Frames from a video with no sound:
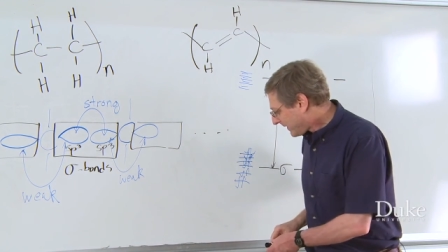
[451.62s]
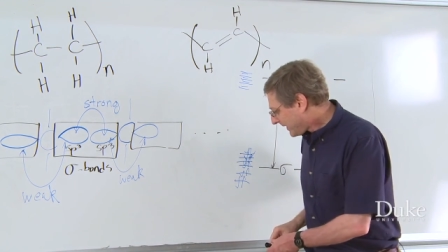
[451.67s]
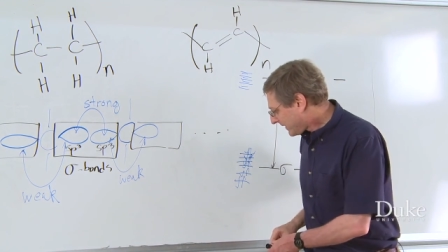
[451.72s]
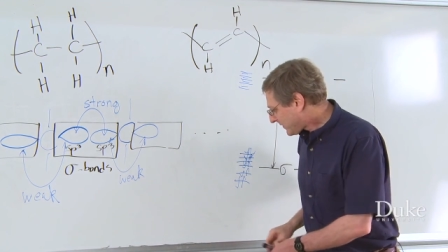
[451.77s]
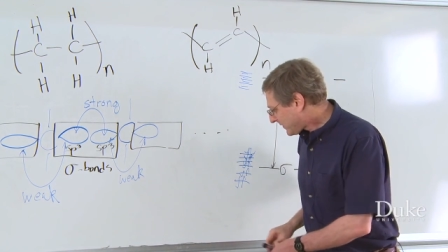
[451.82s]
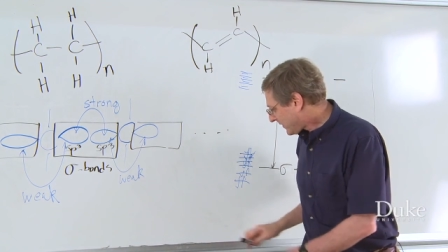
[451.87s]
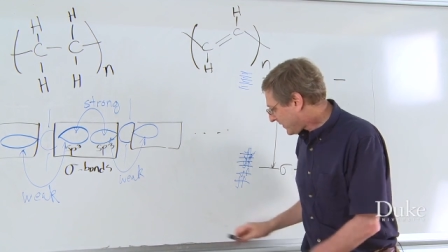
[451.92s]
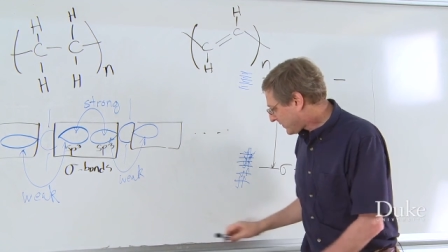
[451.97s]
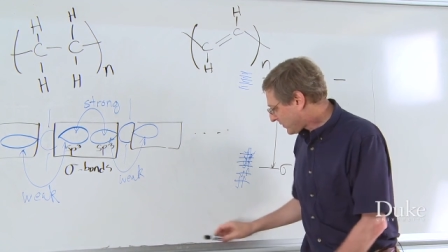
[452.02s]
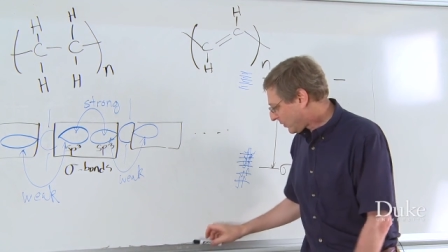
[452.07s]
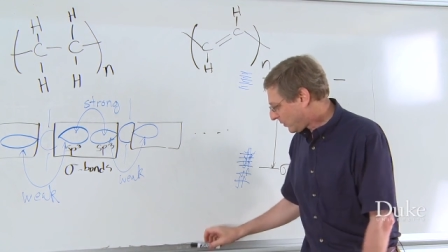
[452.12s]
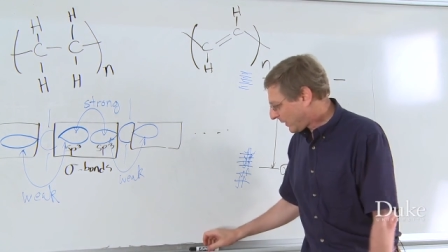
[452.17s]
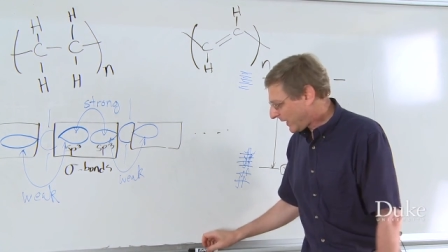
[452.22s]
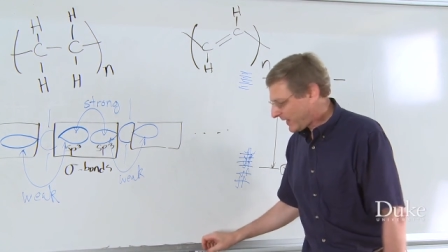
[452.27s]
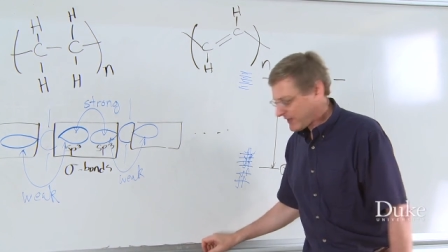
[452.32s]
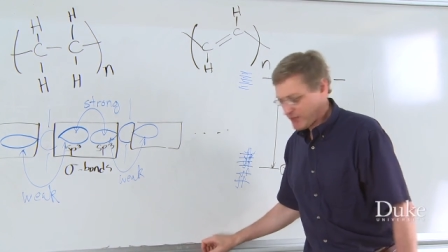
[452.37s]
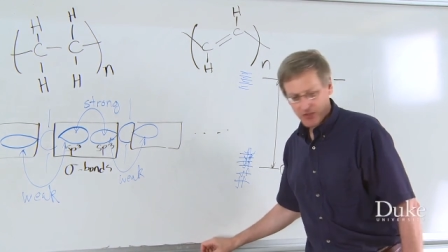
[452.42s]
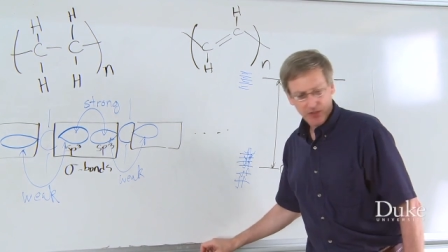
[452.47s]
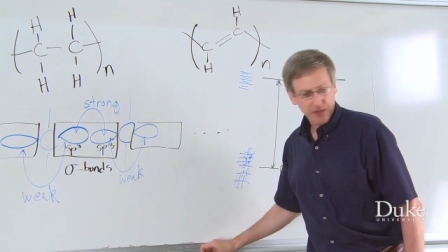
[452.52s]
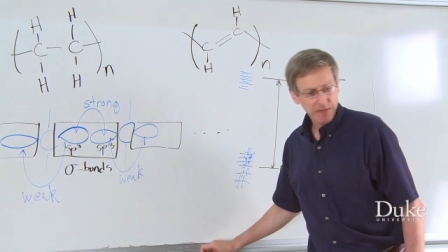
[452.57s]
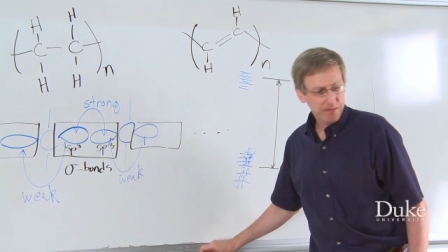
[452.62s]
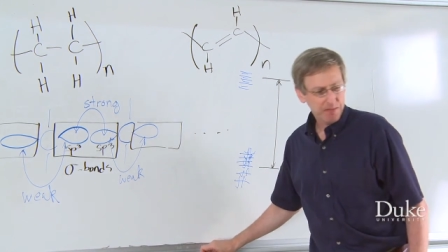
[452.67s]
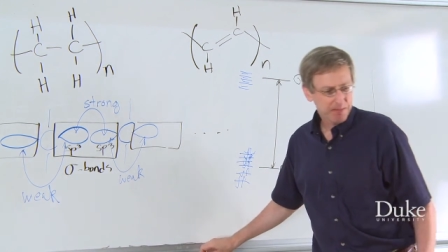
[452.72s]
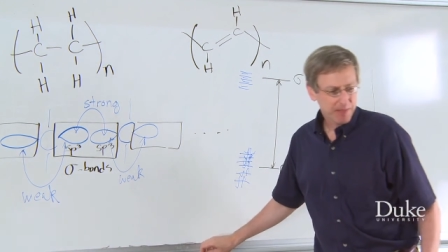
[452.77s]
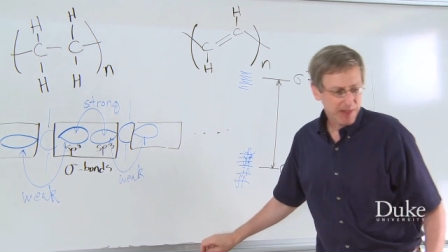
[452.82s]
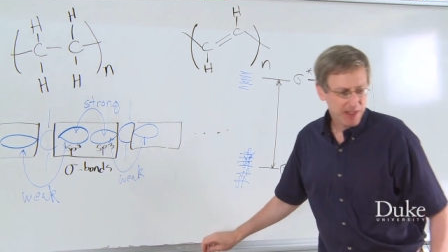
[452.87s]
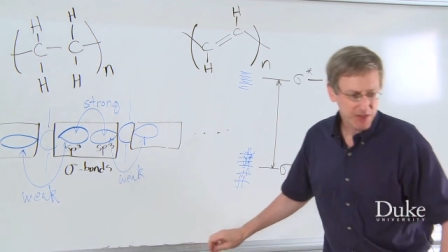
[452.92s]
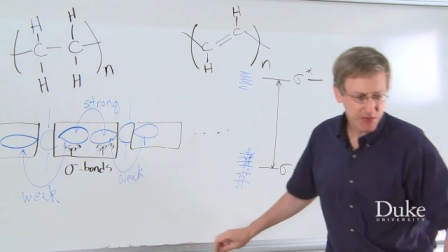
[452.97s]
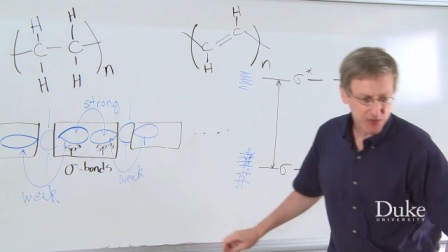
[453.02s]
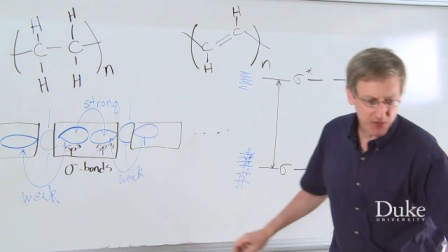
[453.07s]
this situation
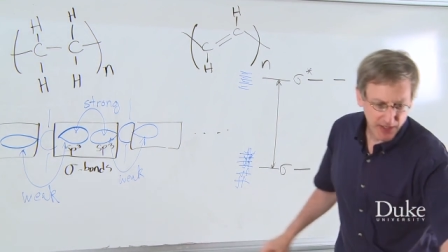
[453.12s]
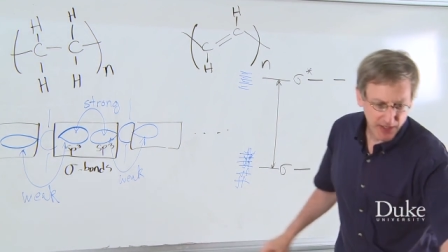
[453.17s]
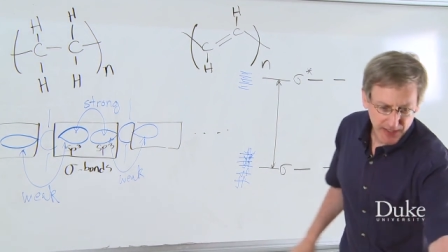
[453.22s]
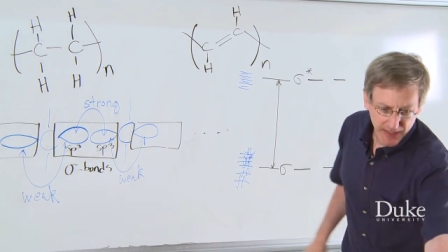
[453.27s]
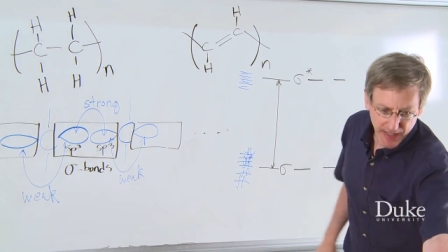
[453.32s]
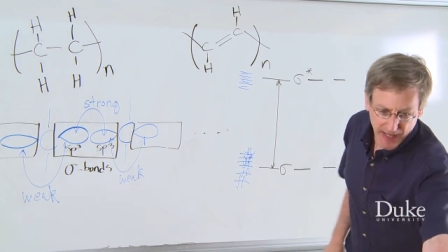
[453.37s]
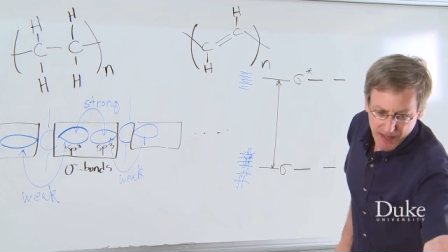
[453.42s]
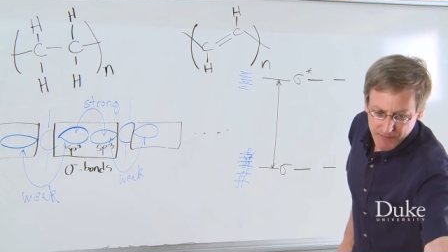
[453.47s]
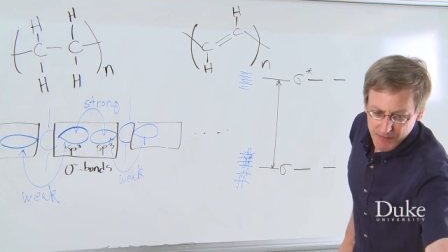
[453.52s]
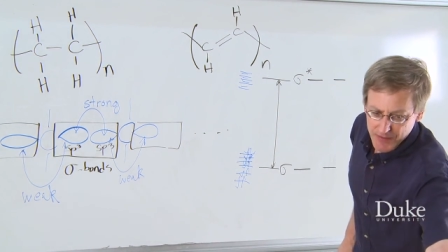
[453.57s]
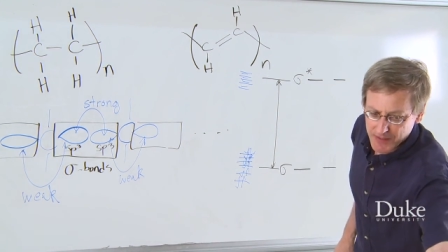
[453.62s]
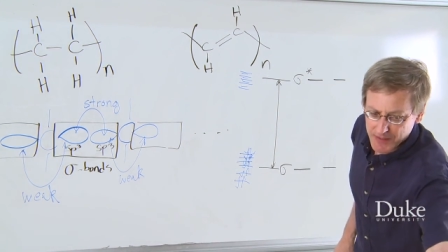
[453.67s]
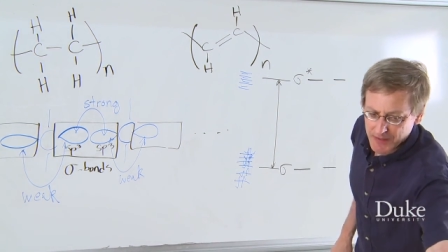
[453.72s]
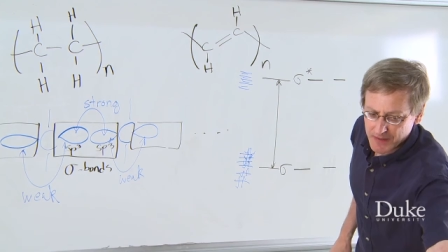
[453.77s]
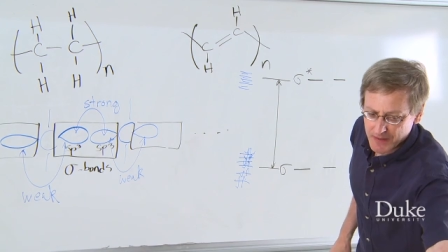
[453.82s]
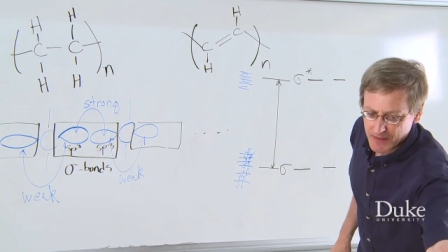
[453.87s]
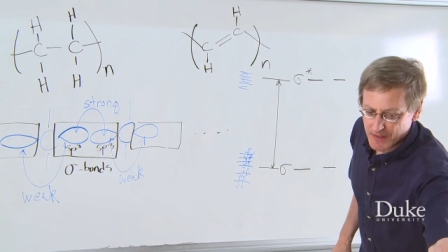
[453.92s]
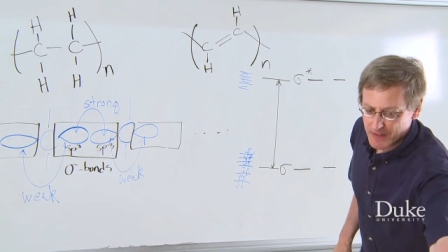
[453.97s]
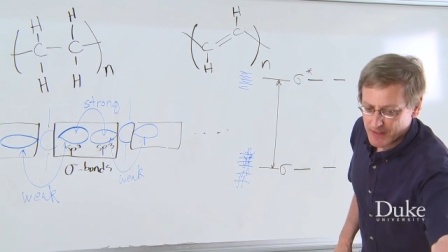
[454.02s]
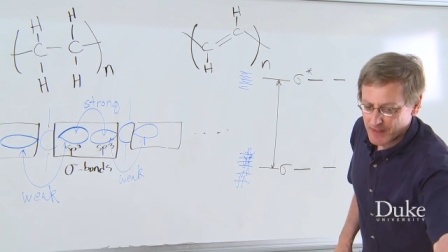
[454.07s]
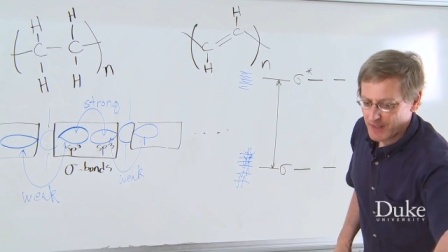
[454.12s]
is like having